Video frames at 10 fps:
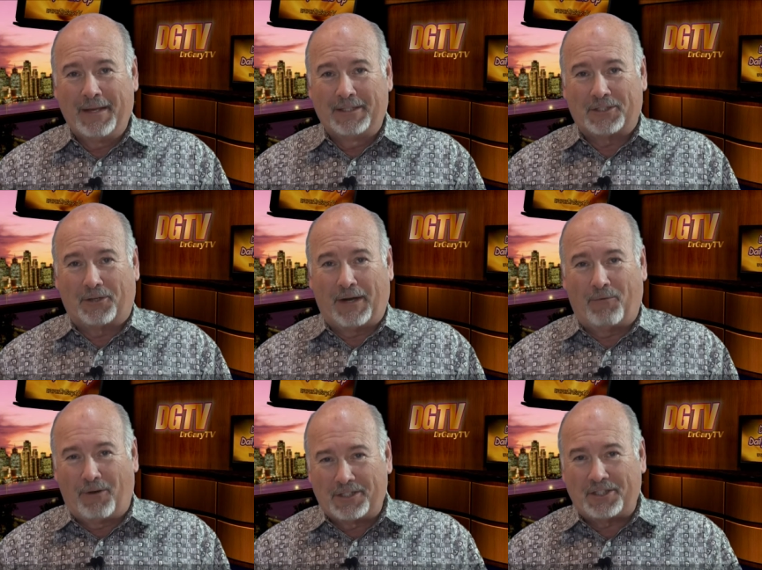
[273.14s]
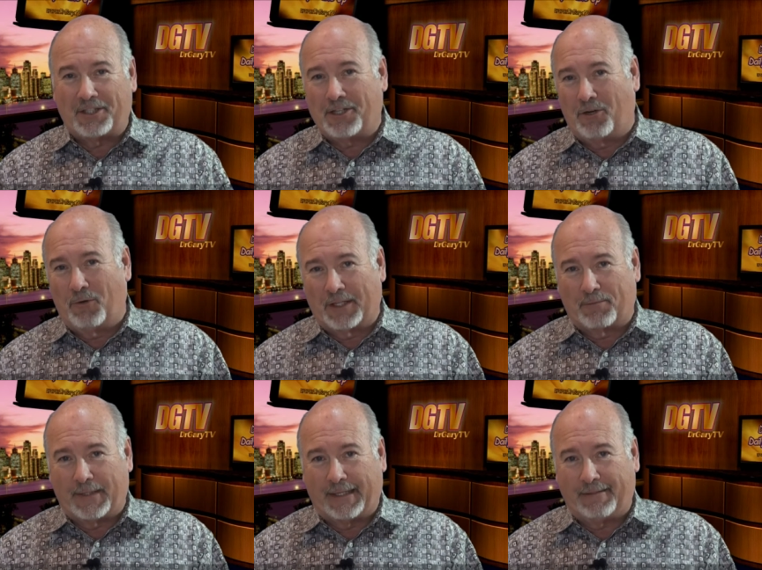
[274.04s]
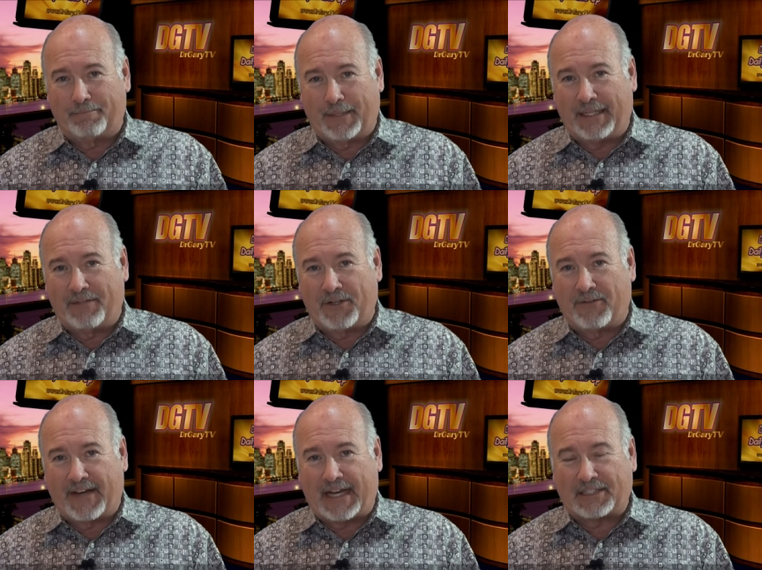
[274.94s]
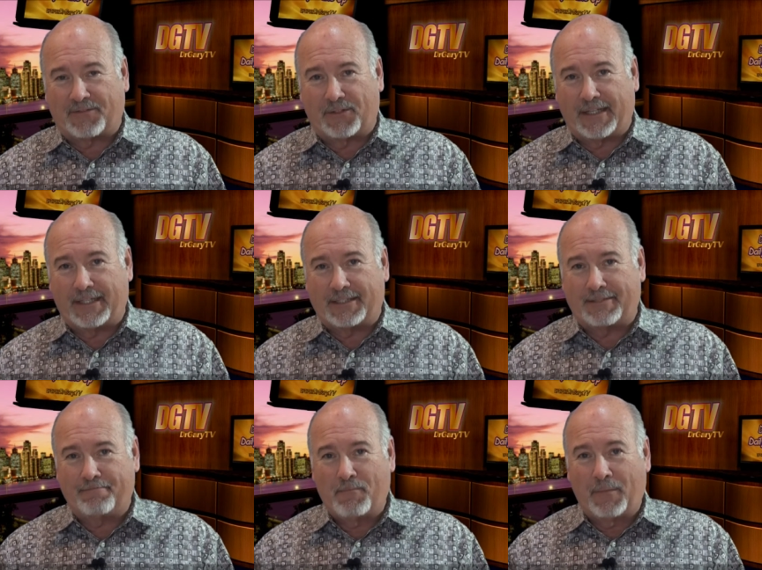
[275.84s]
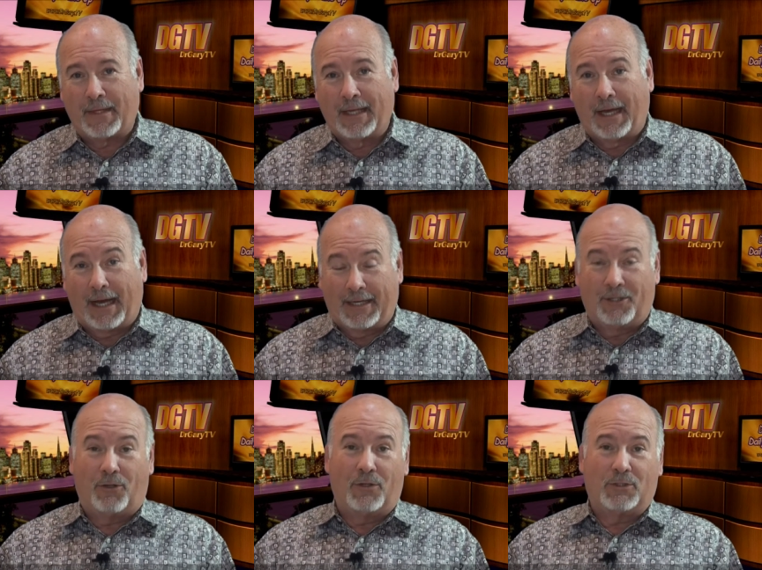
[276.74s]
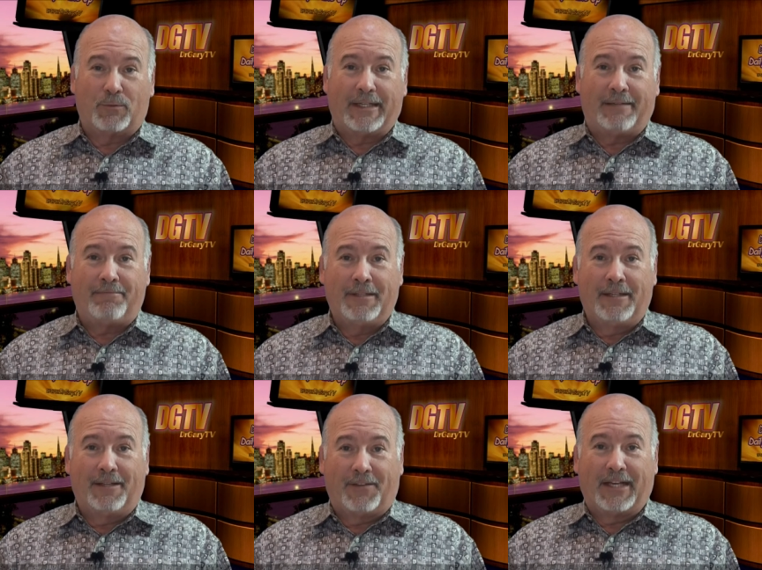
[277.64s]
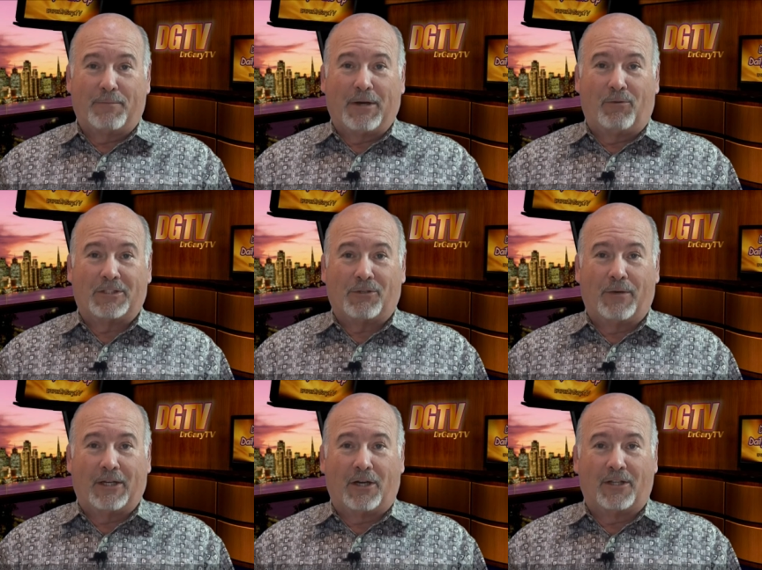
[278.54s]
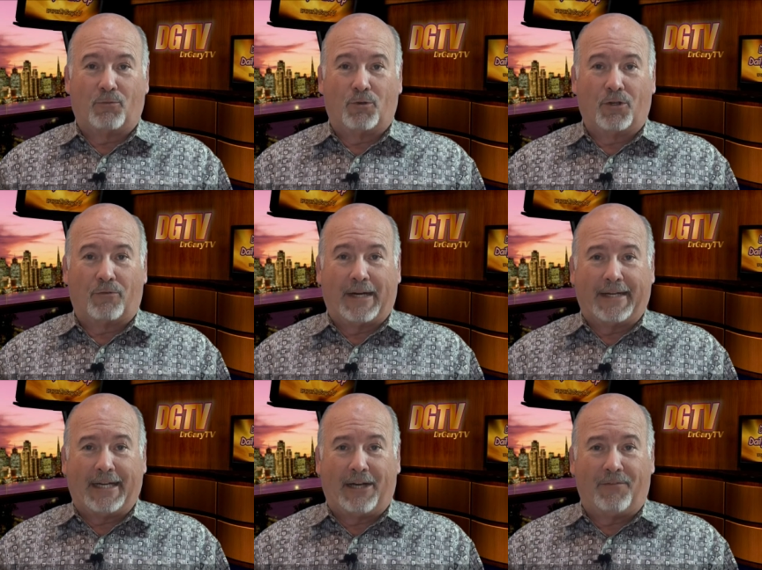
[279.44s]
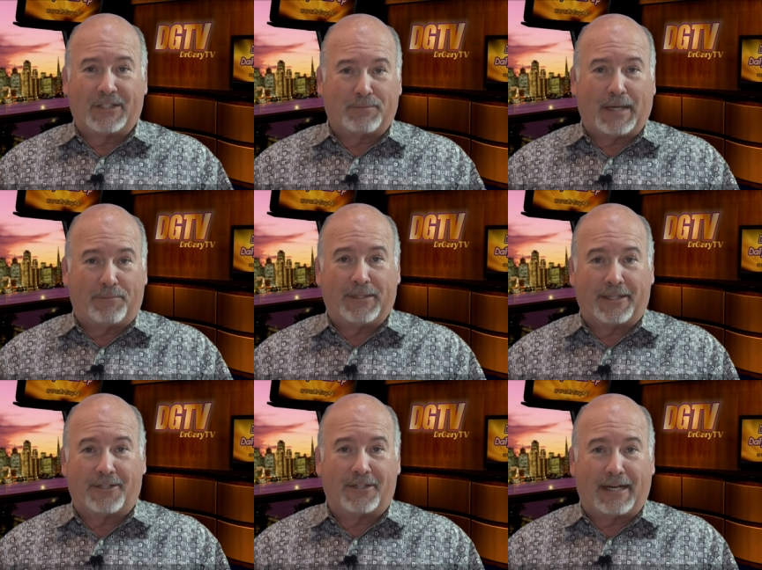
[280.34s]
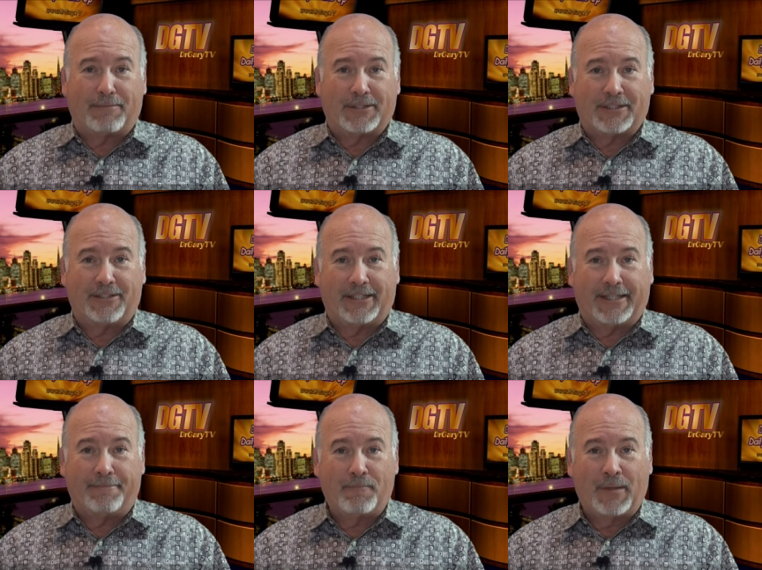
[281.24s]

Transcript: So I want you to go with me. Many of you have asked for this. I know as we think about what's going on in the world right now, this might be a good opportunity